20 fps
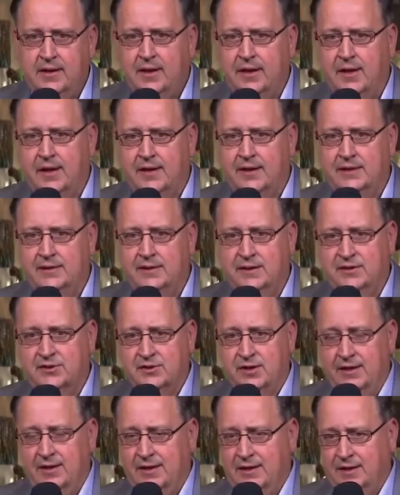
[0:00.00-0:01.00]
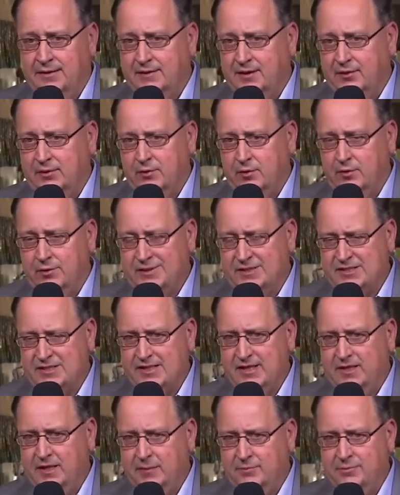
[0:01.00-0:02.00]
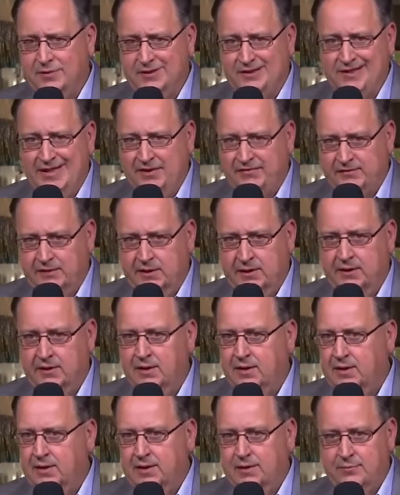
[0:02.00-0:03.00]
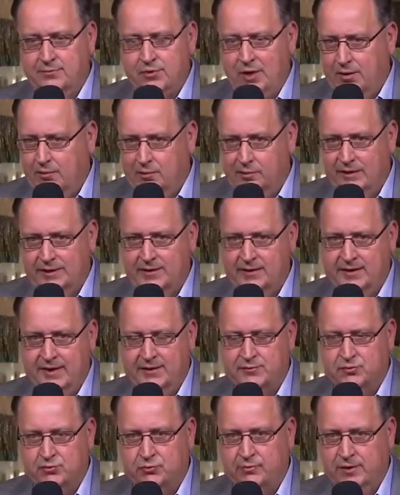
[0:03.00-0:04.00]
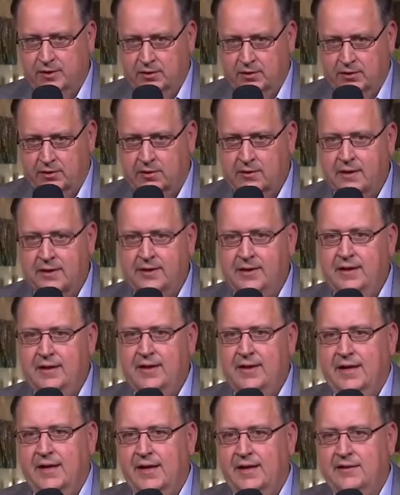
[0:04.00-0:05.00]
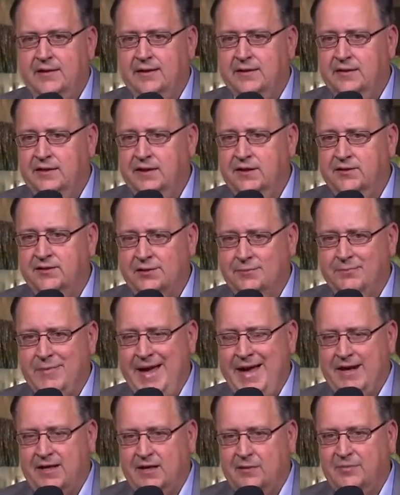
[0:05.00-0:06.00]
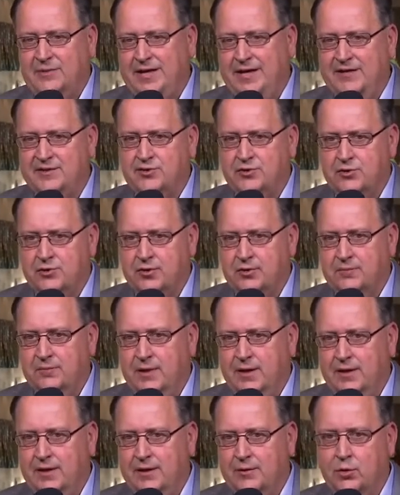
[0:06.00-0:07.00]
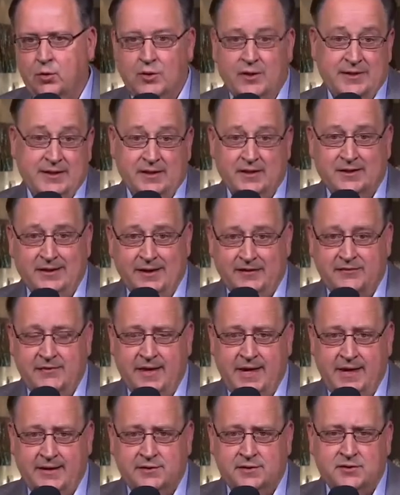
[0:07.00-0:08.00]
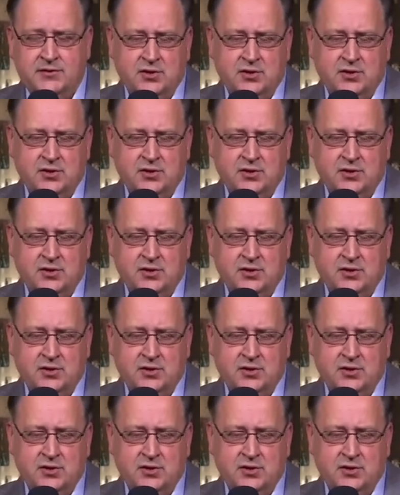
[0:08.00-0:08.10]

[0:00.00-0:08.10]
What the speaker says: He needs another setup lefty, probably an Andrew Miller. And he needs a backup catcher who can hit left-handed.